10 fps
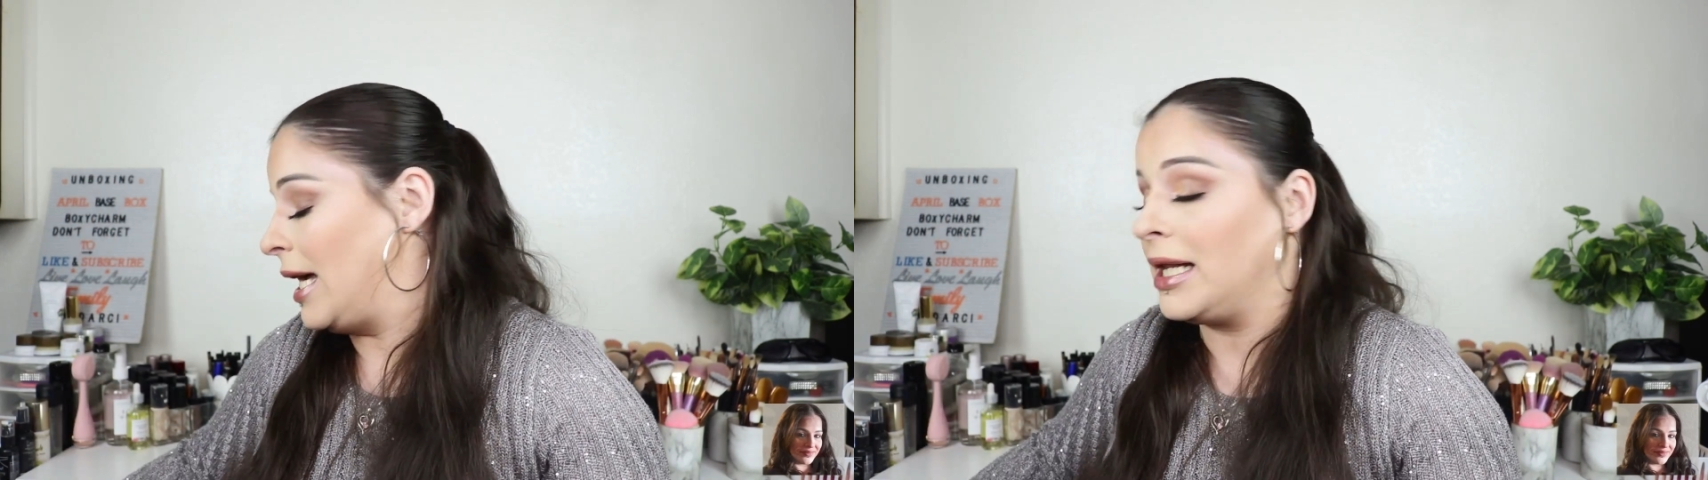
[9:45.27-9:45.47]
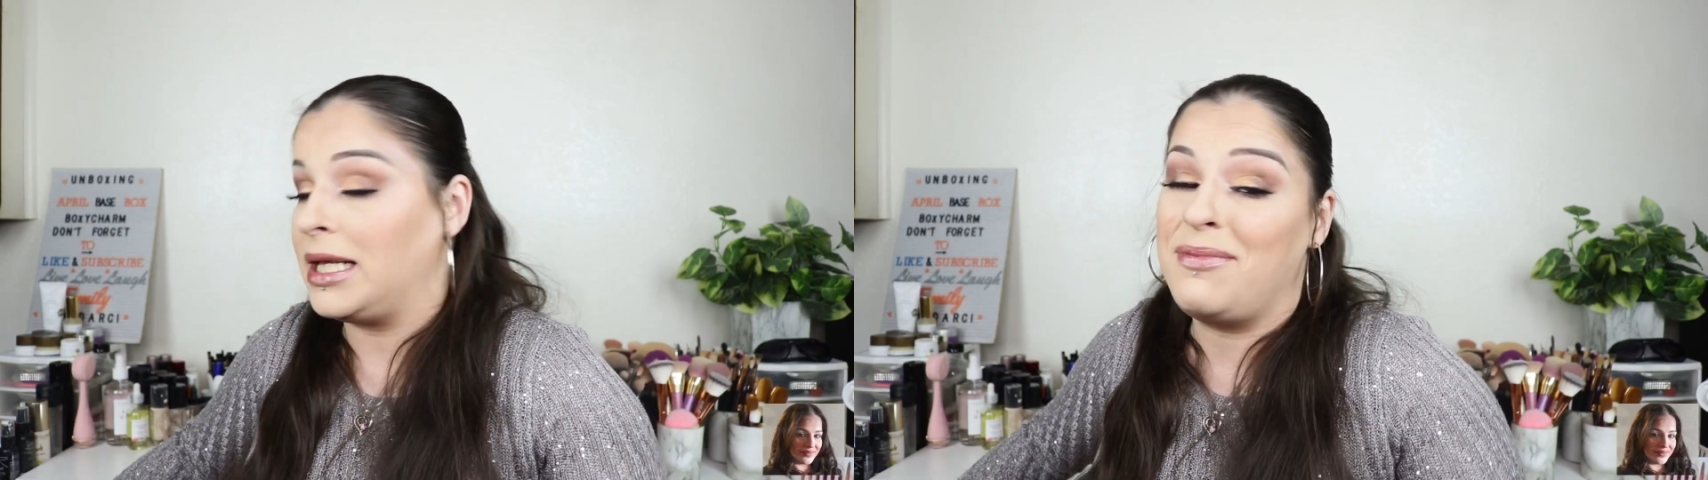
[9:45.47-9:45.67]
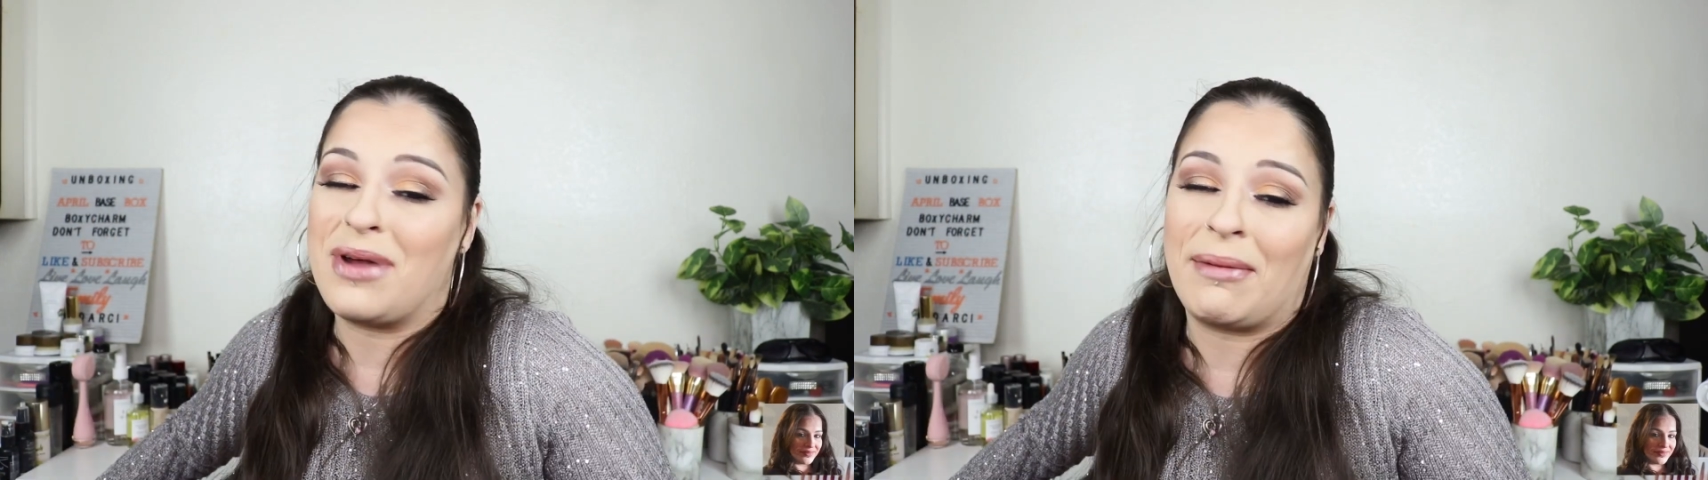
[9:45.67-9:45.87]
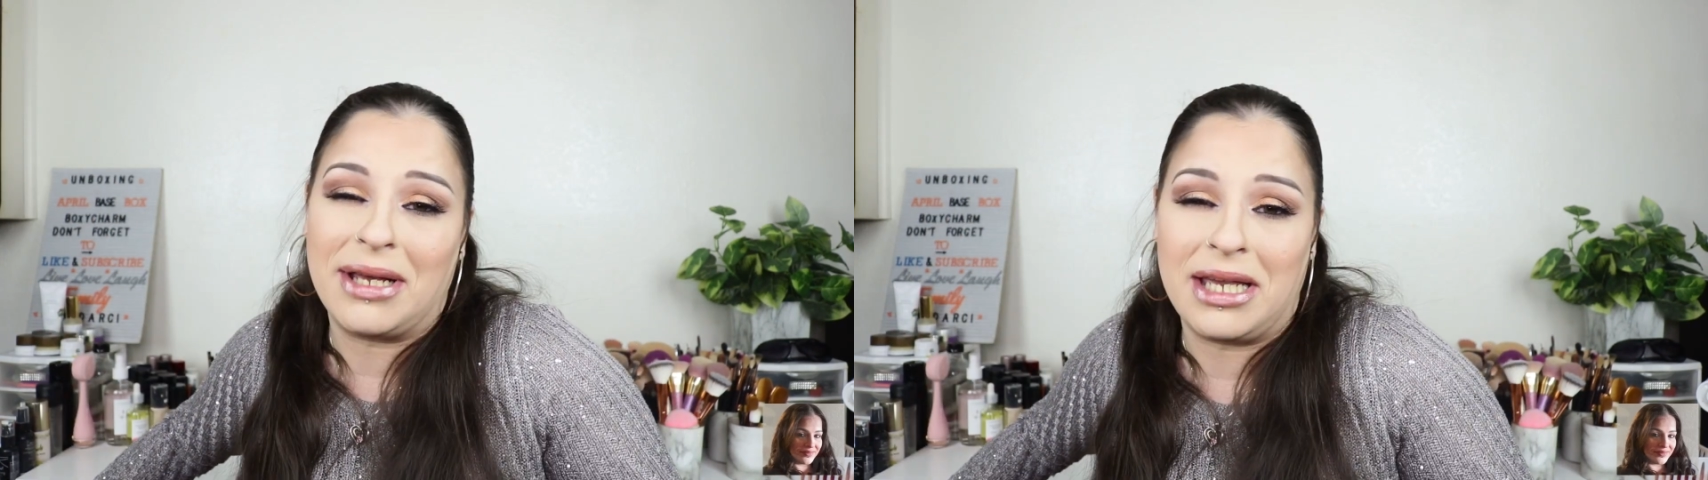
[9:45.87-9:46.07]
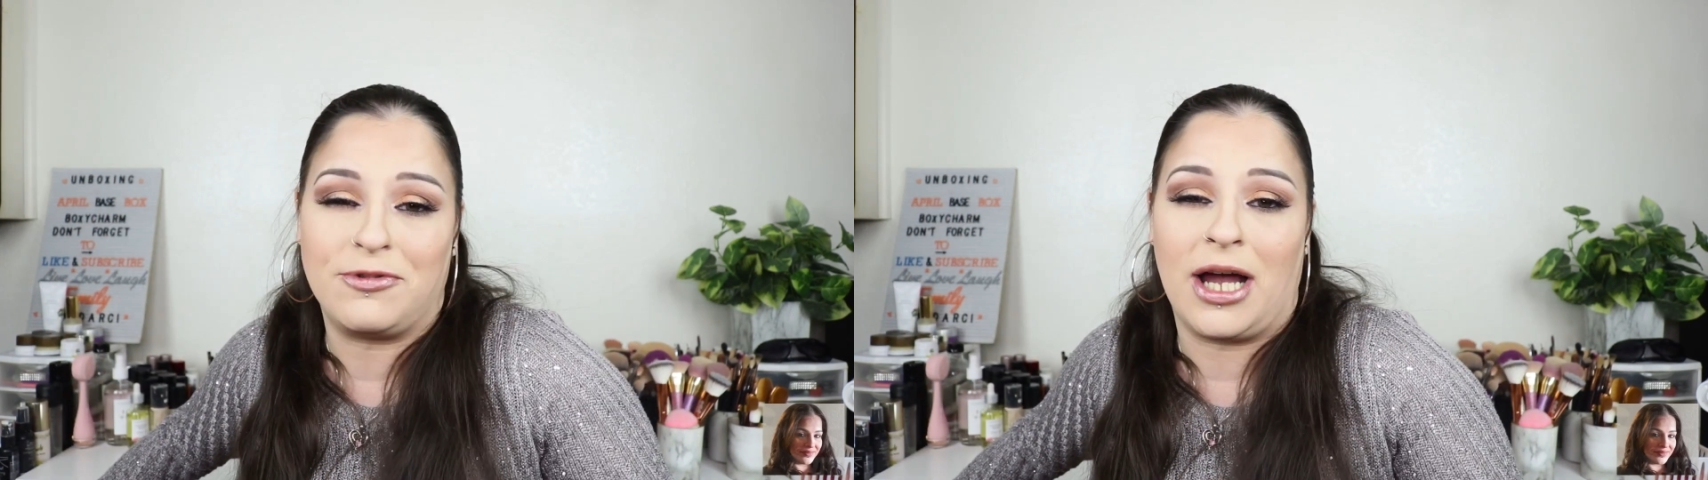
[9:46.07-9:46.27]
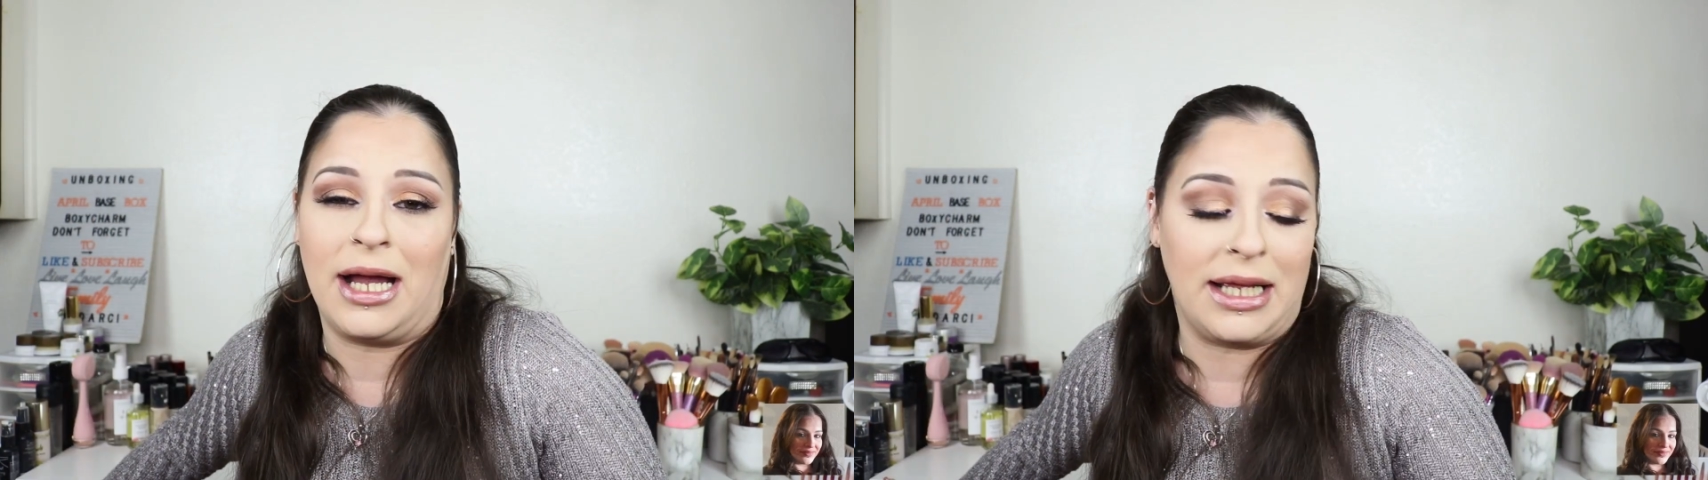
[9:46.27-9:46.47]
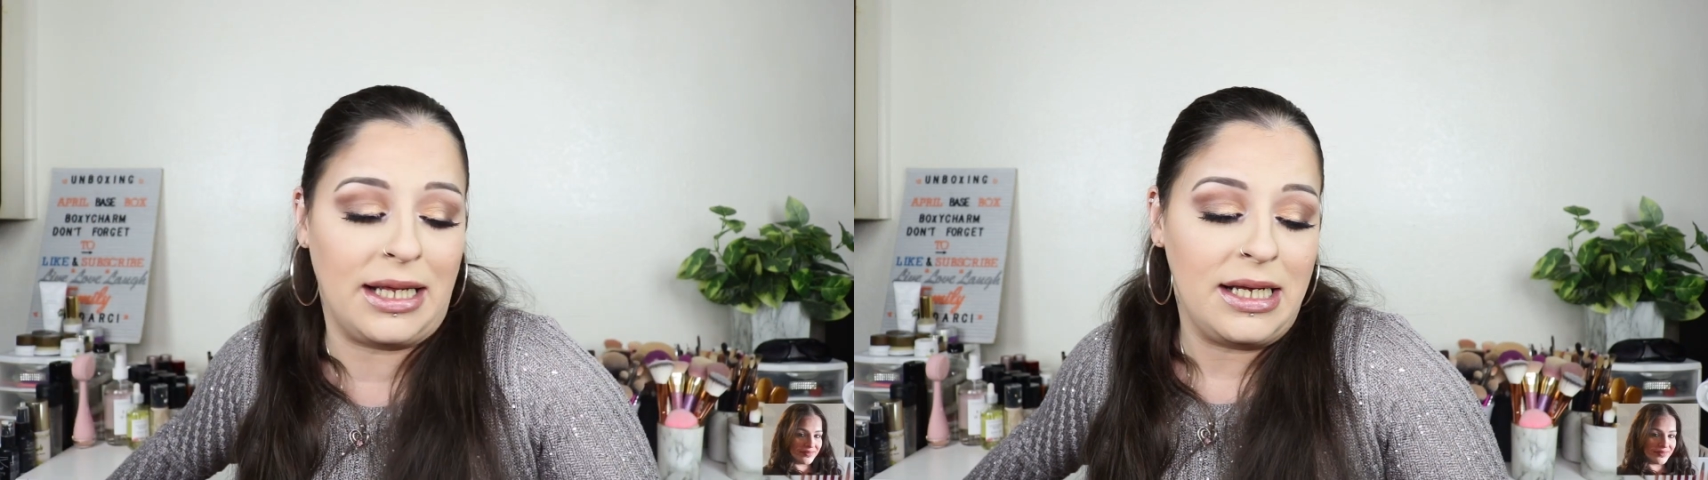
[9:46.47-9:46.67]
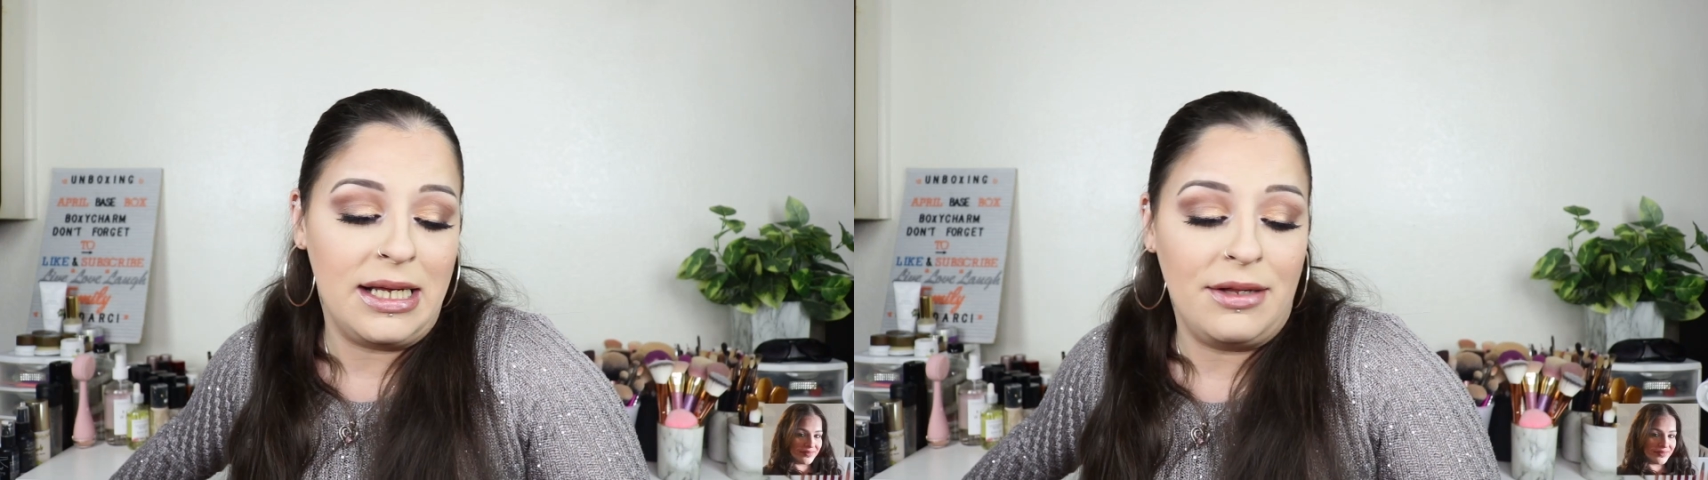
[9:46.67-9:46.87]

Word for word: I gotta keep, I'm gonna keep trying it.